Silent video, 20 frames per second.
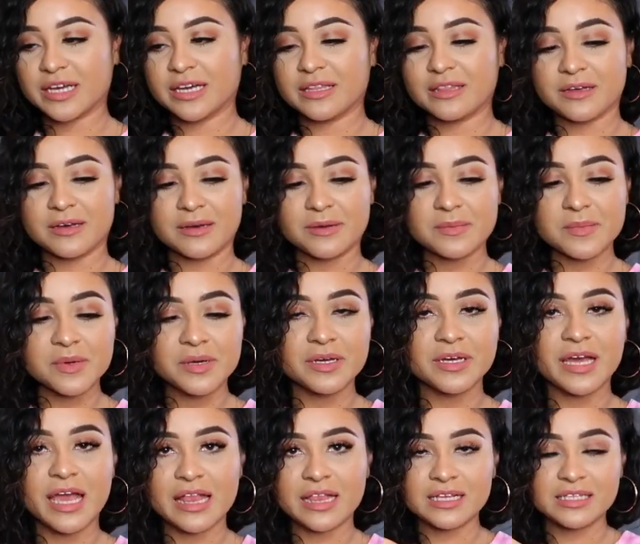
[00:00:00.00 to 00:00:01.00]
caleb
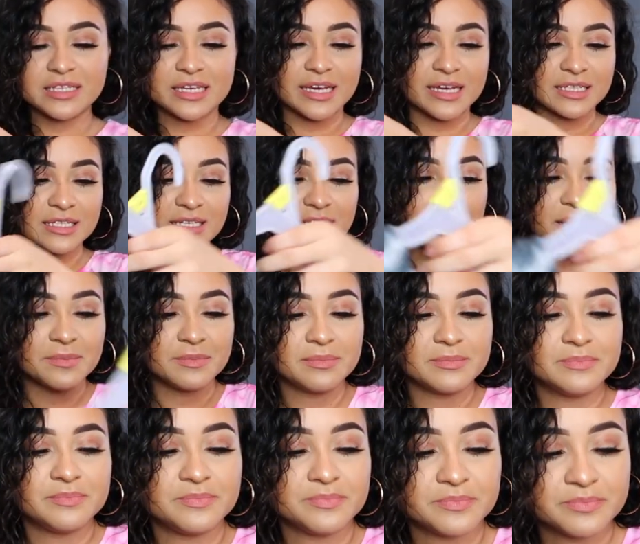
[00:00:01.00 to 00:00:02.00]
in a tank top
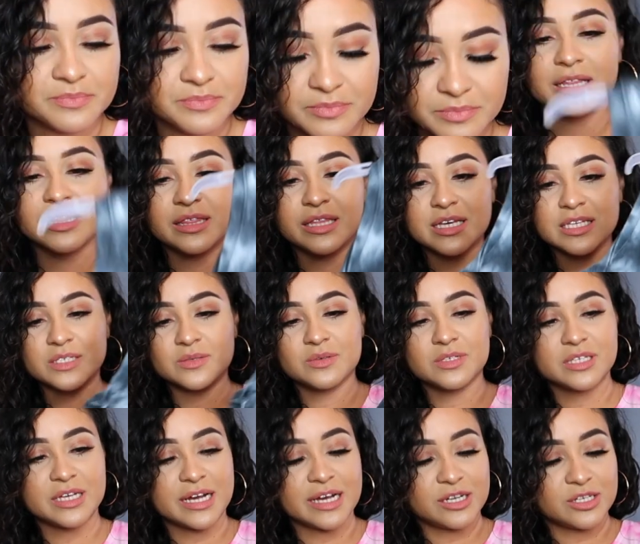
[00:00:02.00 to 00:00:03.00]
this
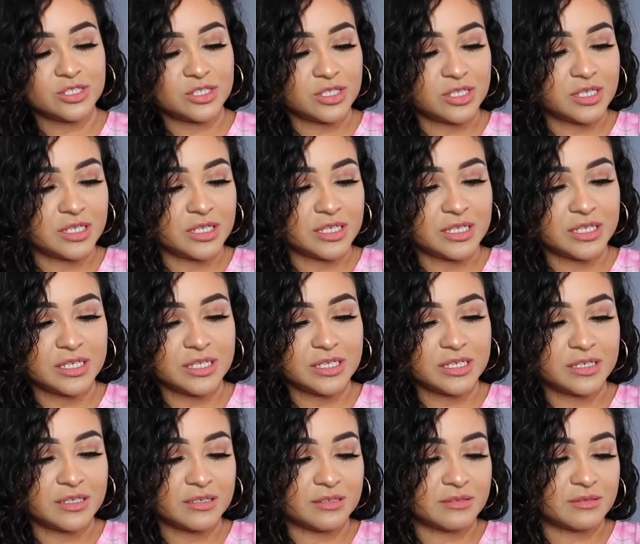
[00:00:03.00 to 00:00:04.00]
was
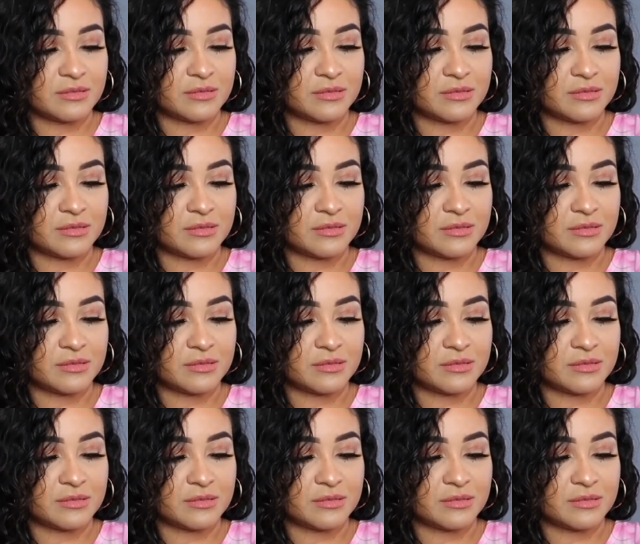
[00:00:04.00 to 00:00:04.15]
actually